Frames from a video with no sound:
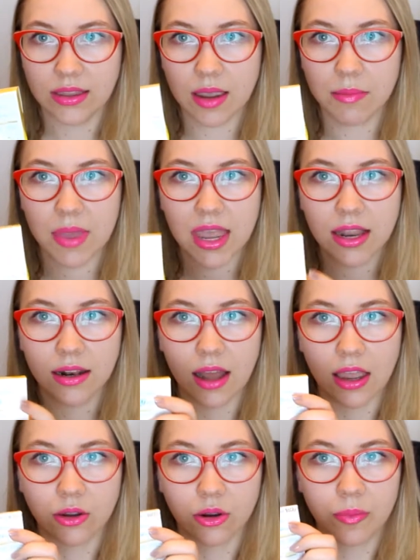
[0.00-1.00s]
they made
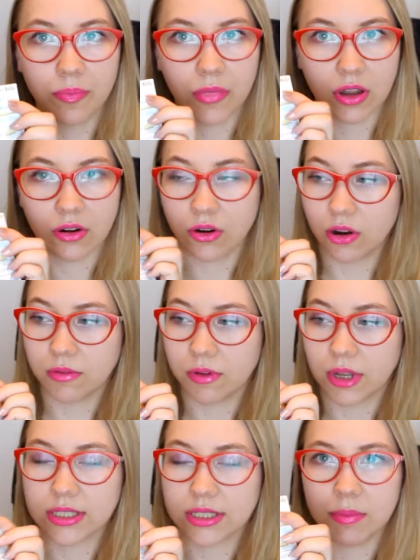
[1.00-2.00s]
like a, I don't know if
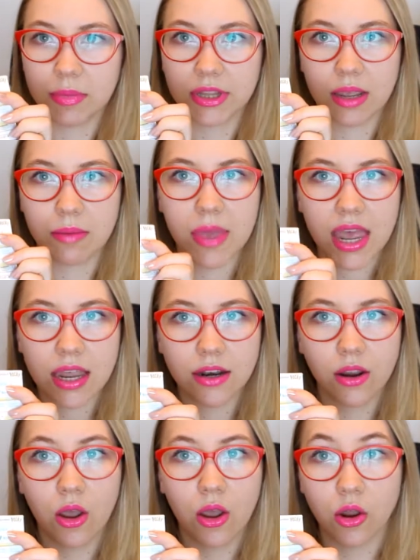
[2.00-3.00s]
you can see, but they
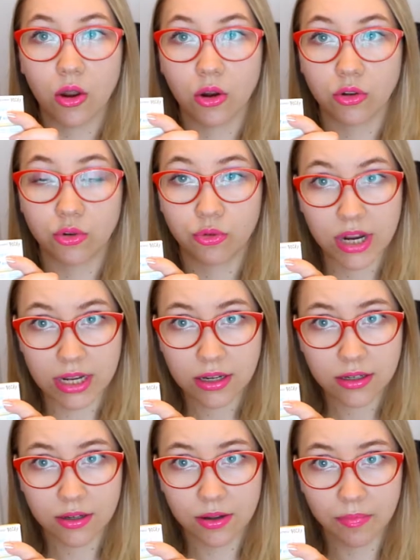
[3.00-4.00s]
made a
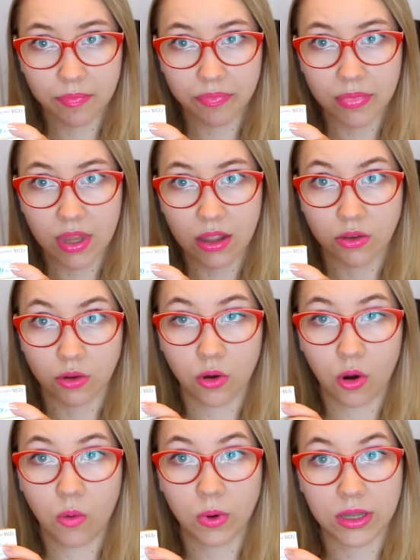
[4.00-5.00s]
drink to
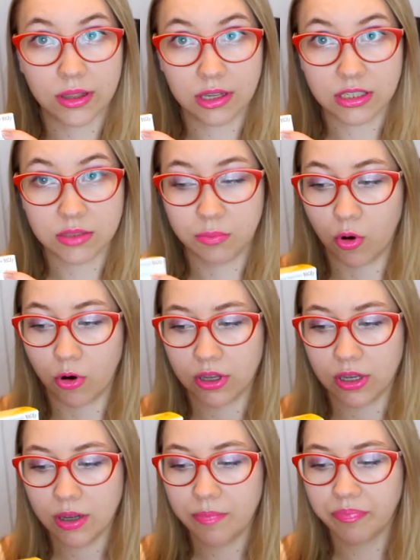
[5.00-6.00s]
go with this
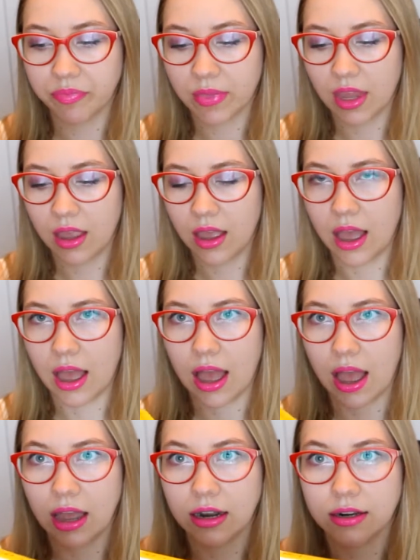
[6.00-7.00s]
pocky.
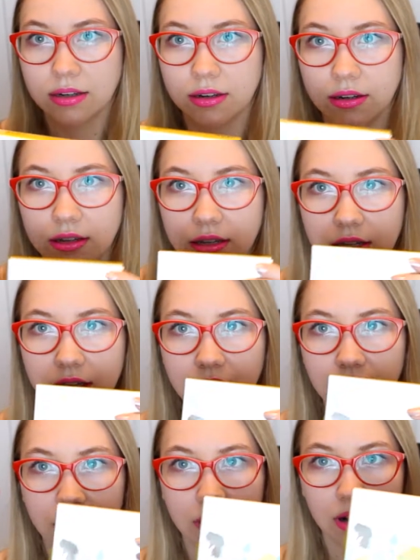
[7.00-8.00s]
And
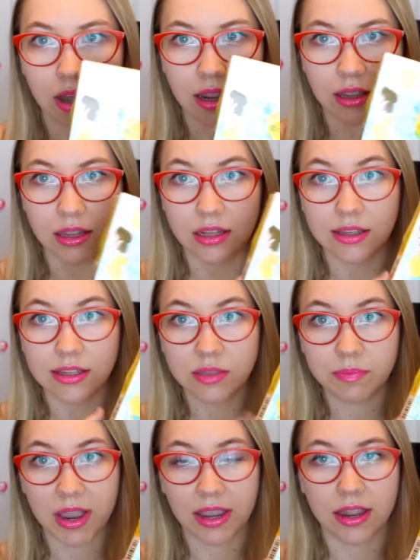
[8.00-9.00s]
here, like in
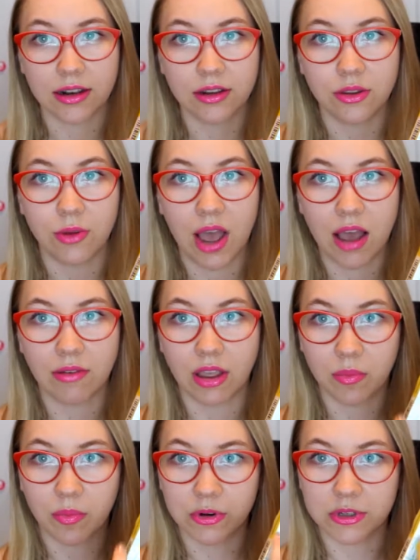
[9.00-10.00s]
this packet, you have
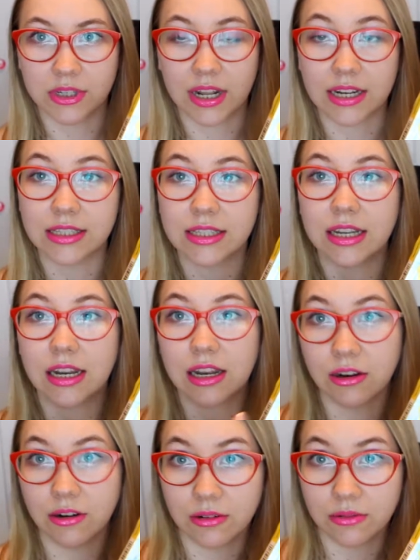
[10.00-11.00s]
like a person that is
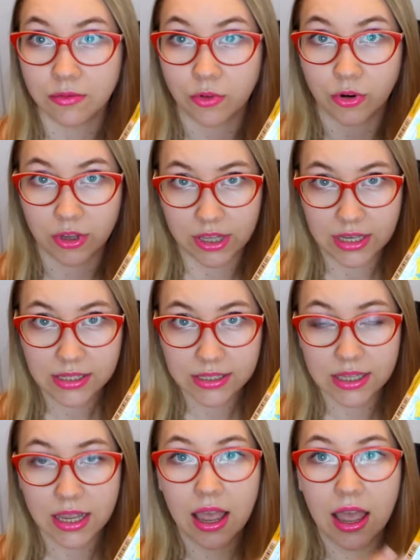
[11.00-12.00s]
leaning for the
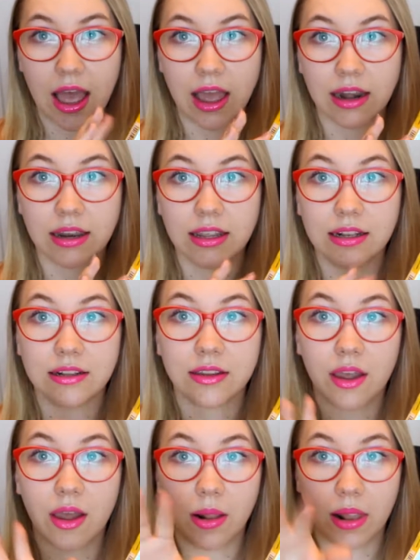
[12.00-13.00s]
kiss, and in
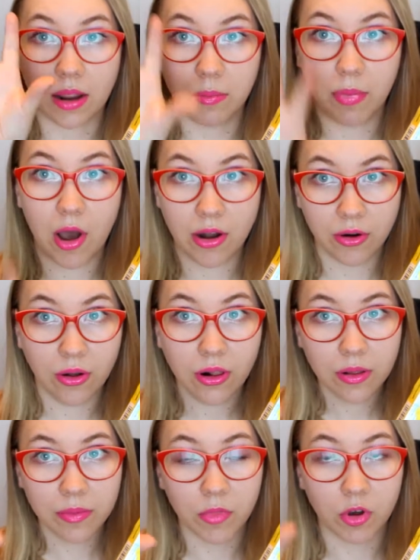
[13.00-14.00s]
the like
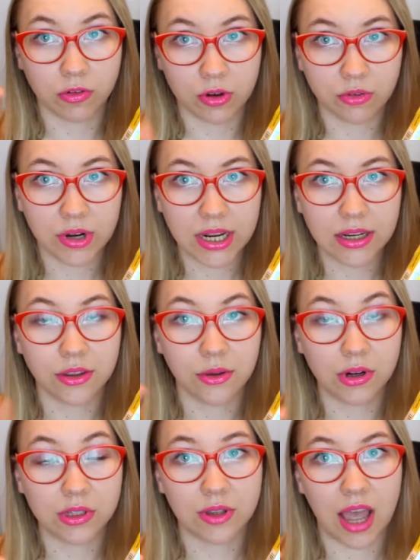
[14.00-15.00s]
bottle of the drink
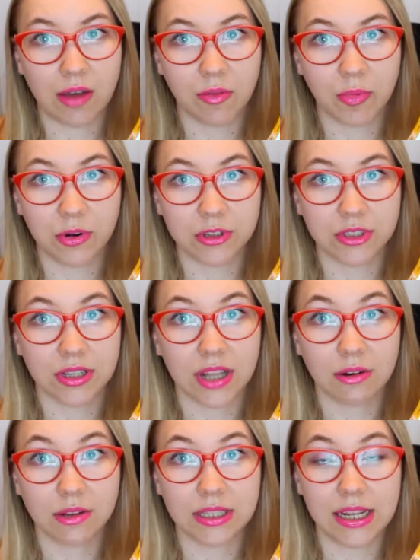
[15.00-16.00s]
you also have a person
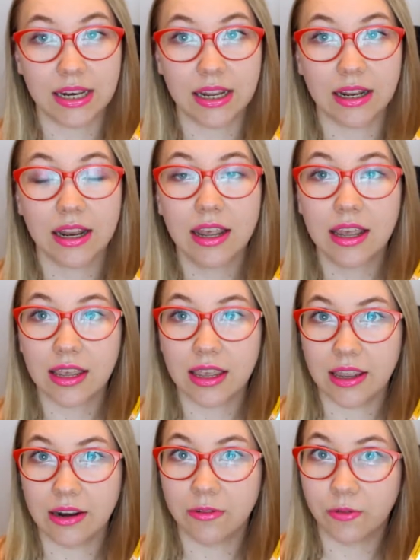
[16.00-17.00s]
that is leaning
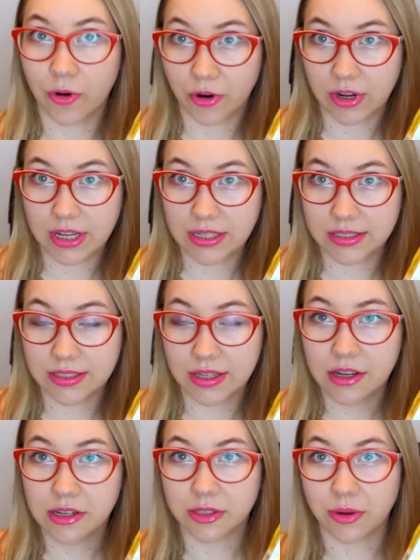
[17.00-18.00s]
in for a kiss.
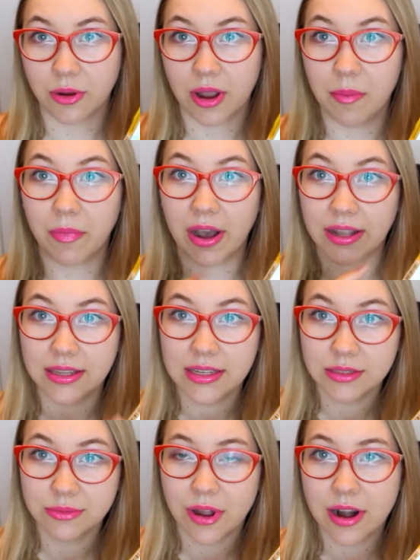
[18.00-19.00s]
So you can buy
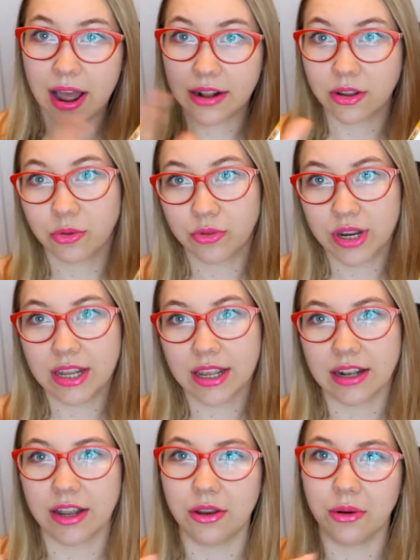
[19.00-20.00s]
this one and the drink,
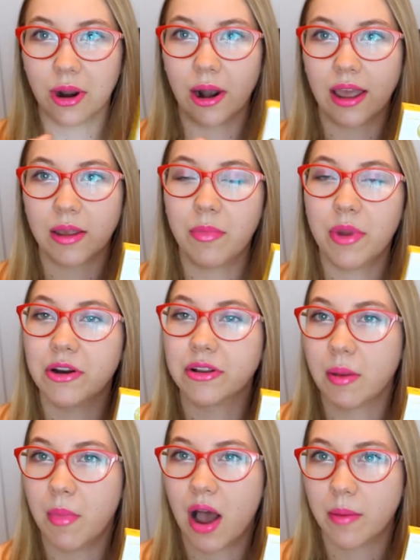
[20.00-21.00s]
and then you can like pair
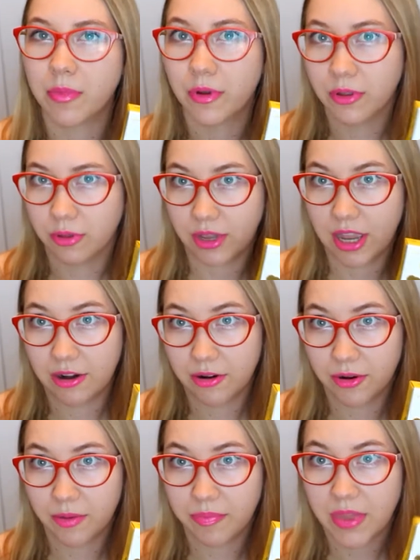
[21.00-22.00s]
them up
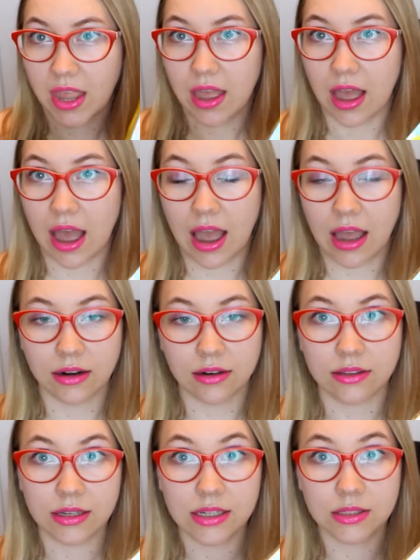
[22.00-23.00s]
together.
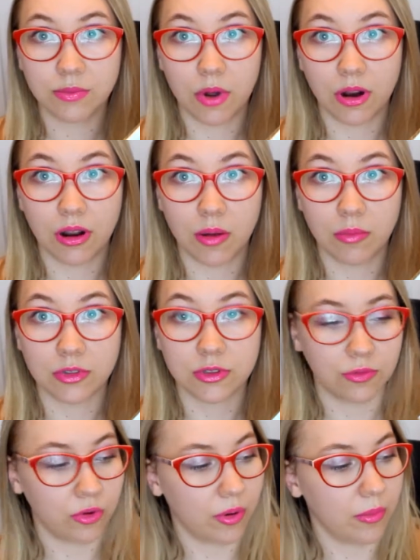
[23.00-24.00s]
And this one comes
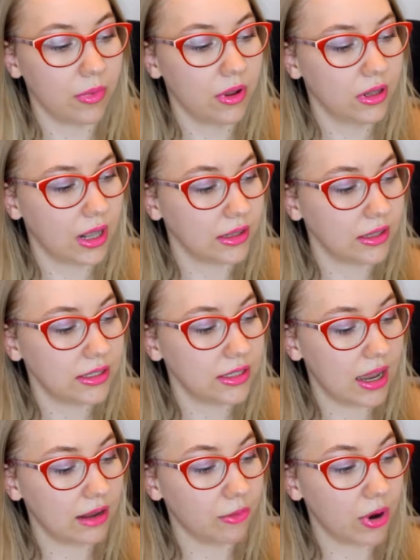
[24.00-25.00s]
from, and this
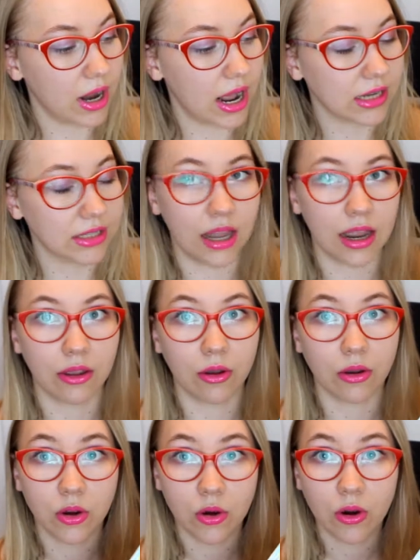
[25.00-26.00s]
one has like
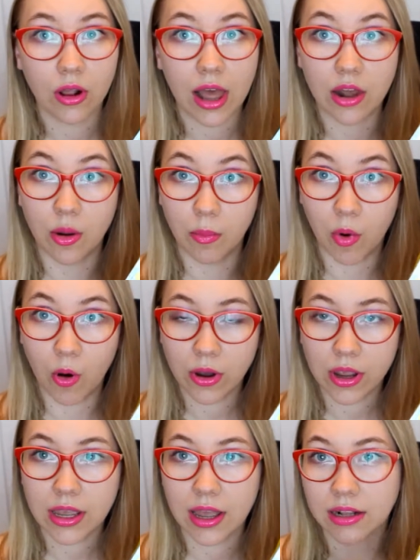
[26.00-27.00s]
a girl and a
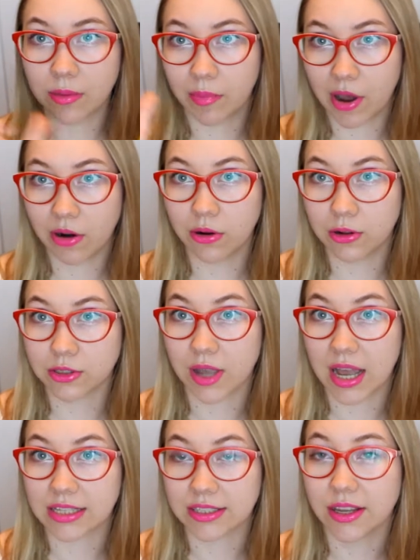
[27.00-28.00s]
boy, and the bottle
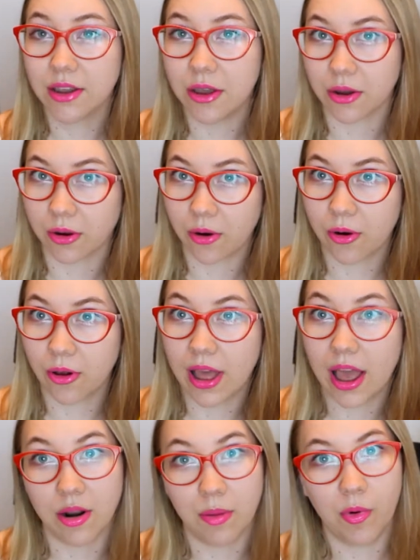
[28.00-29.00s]
also has a
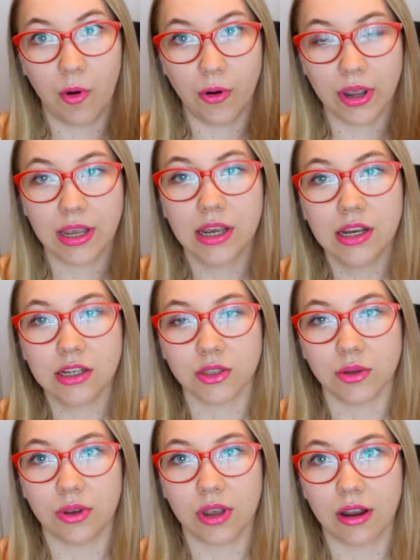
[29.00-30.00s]
girl and a boy, so you